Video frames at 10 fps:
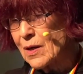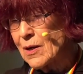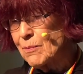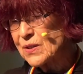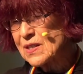
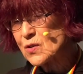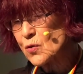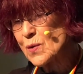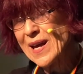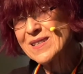But the
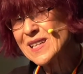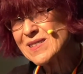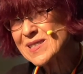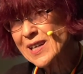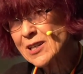story has that
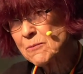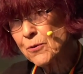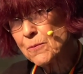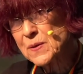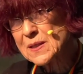second
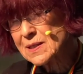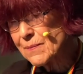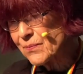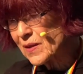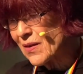purpose,
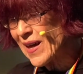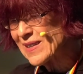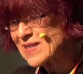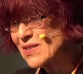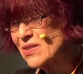and
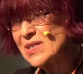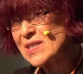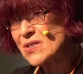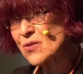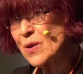that's to
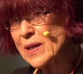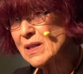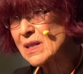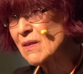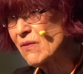discredit
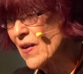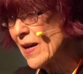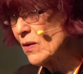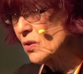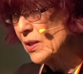the
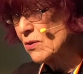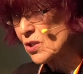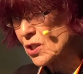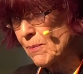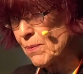failed
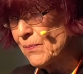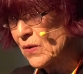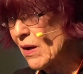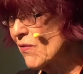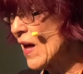leadership
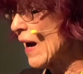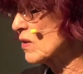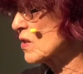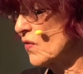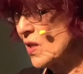of the house
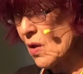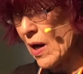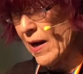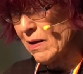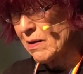of Eli.